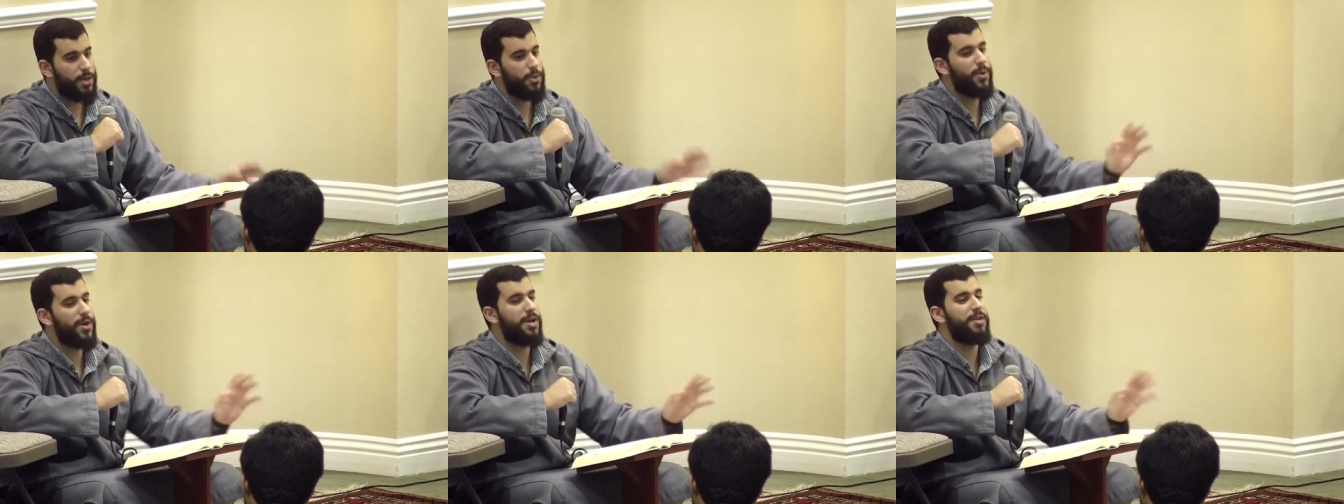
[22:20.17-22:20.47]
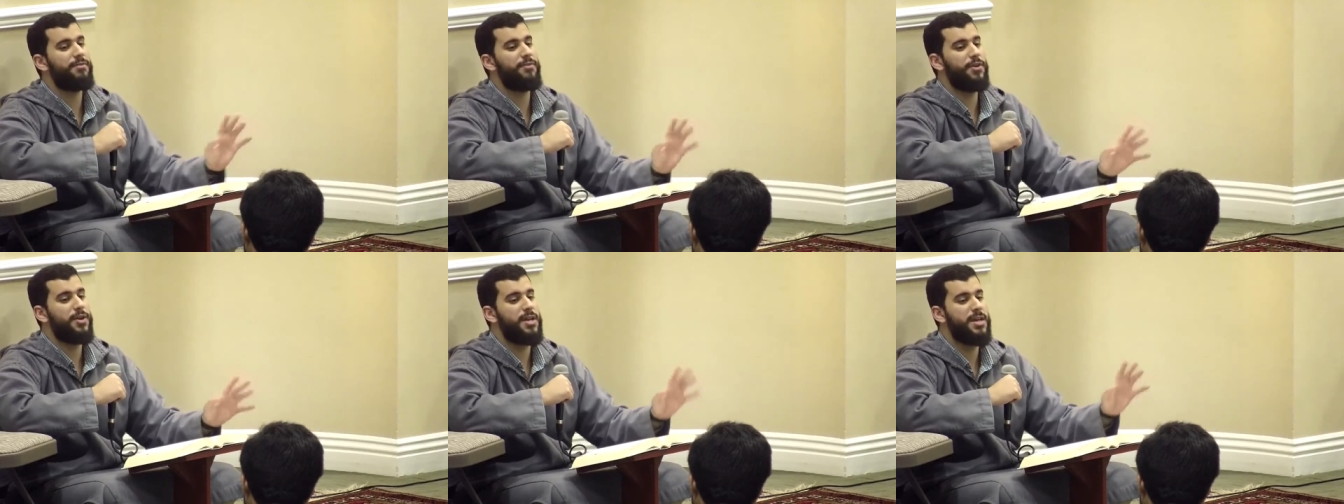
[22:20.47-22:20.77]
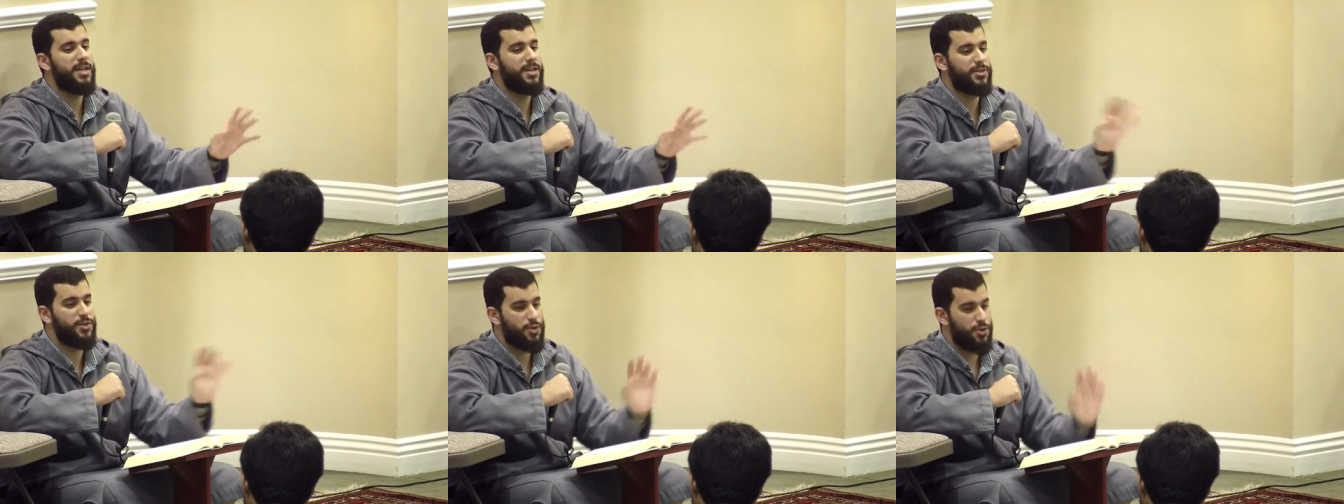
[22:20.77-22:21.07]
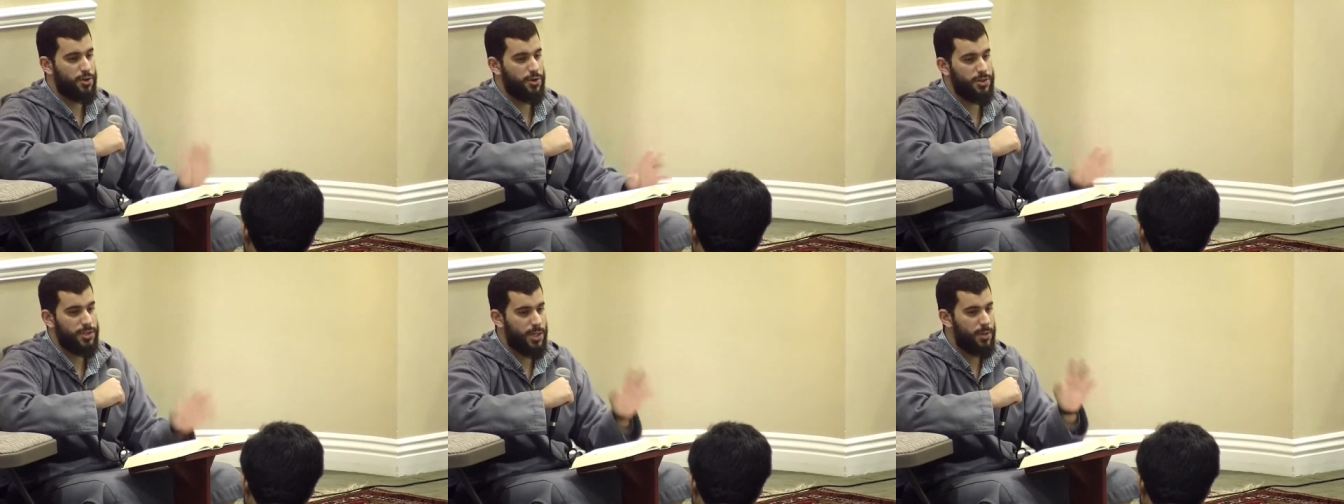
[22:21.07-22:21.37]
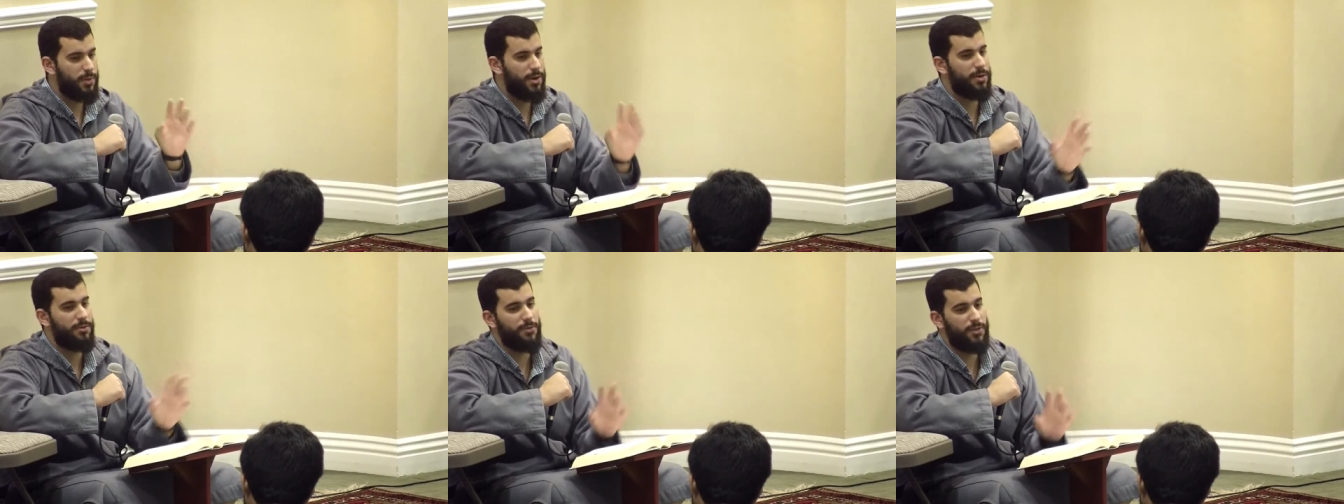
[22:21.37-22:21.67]
Meaning whenever he is
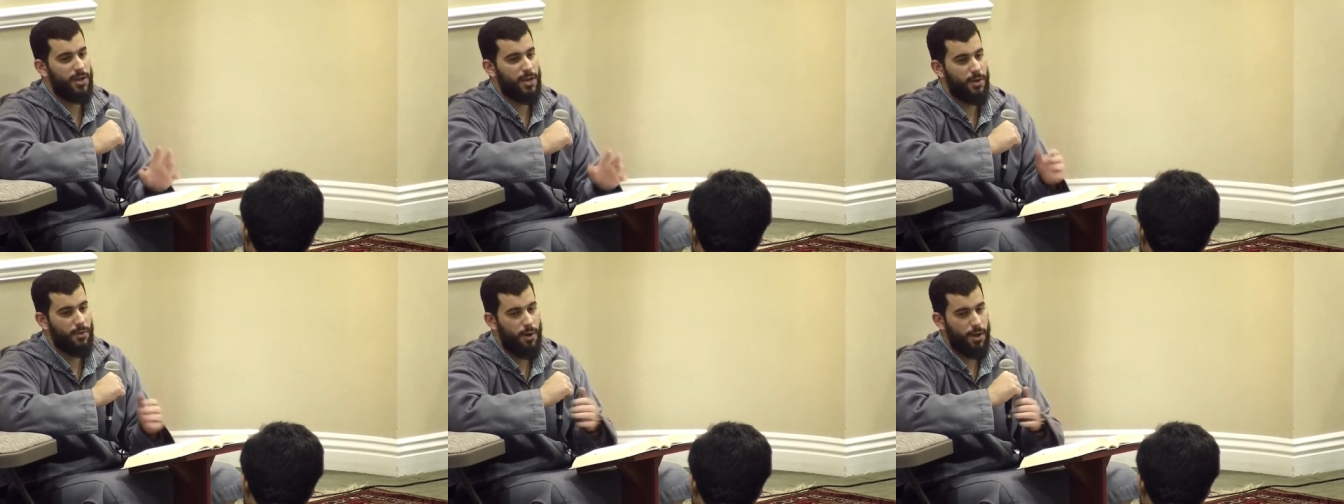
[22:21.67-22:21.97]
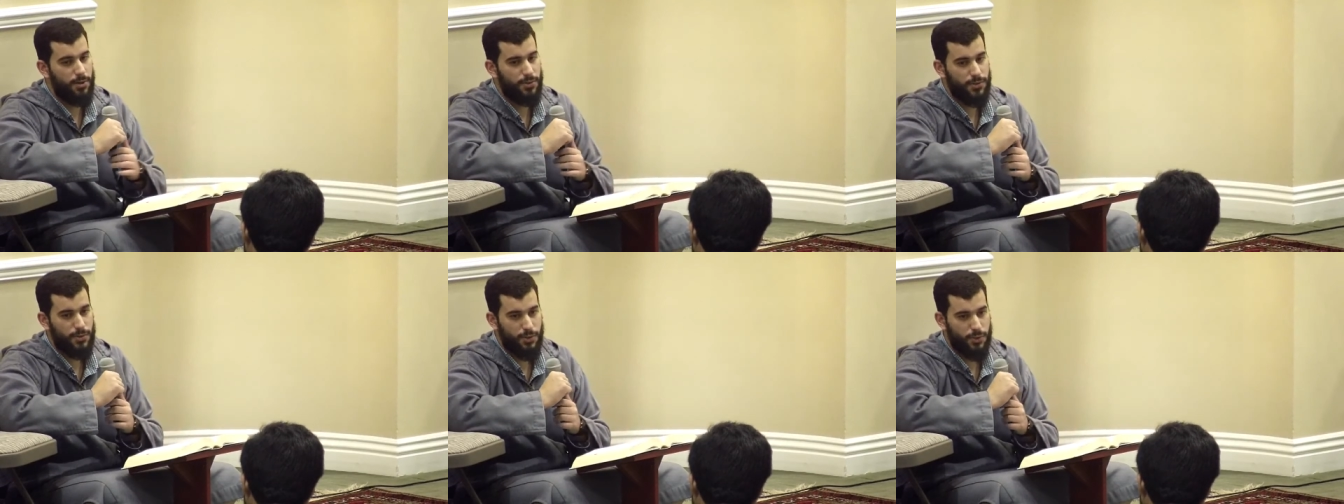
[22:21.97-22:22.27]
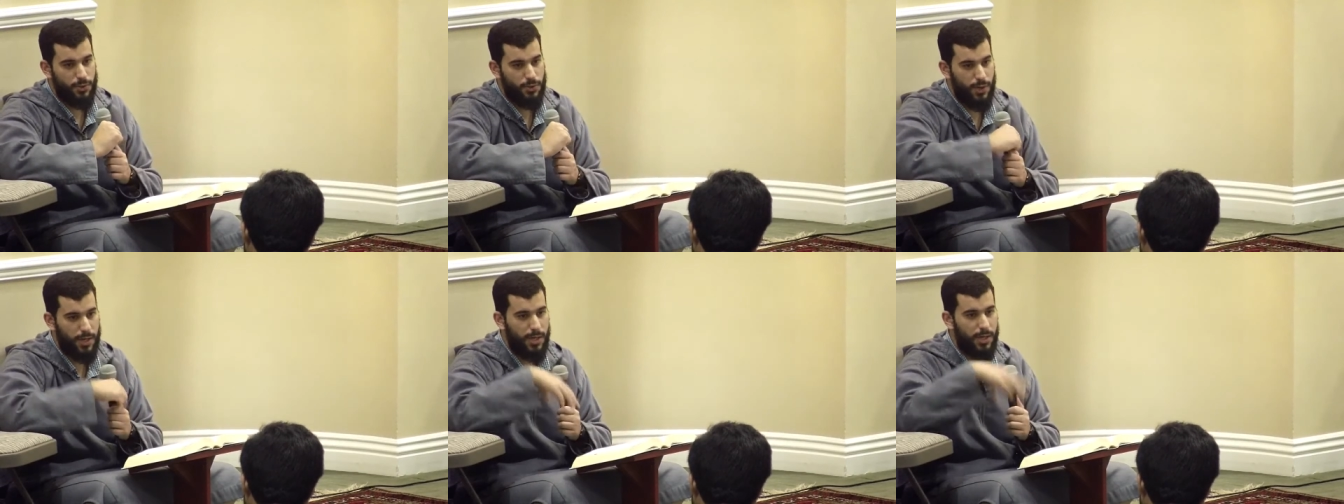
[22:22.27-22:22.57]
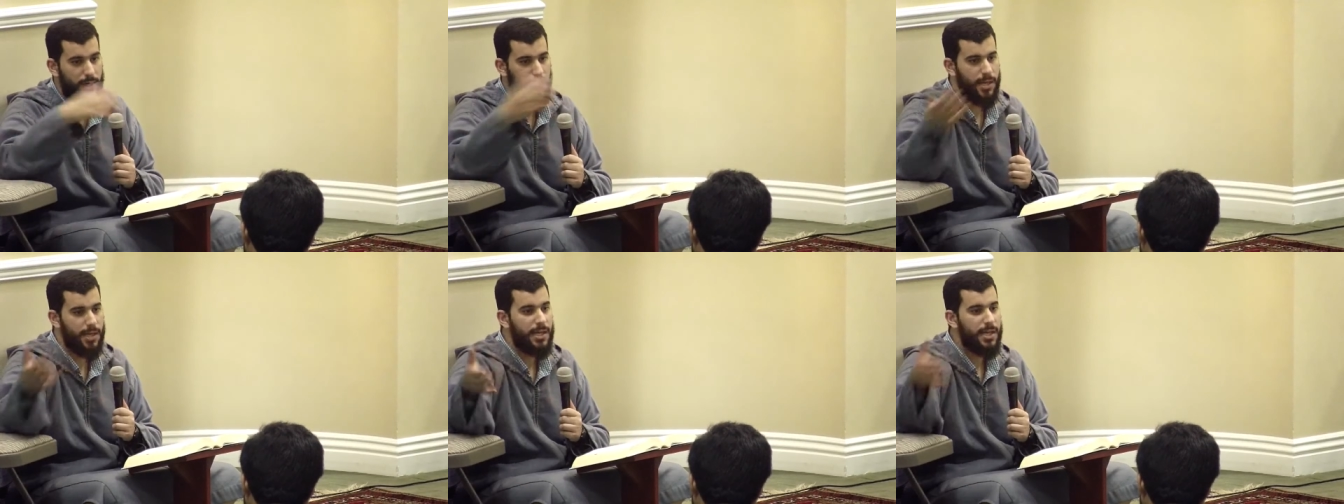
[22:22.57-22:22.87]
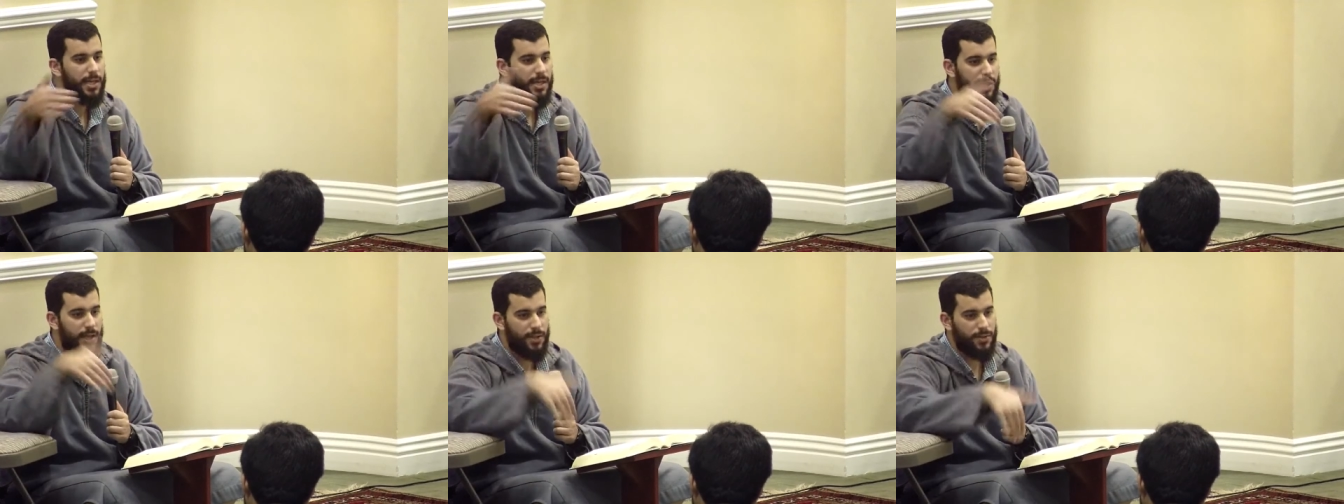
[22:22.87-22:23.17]
thirsty, whenever he wants to
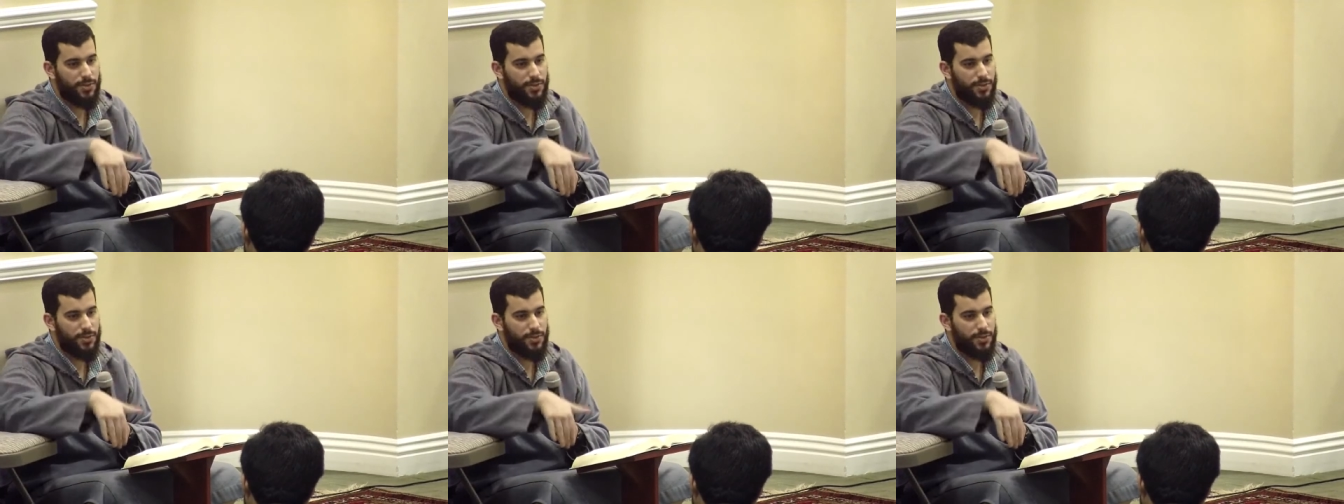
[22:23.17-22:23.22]
drink,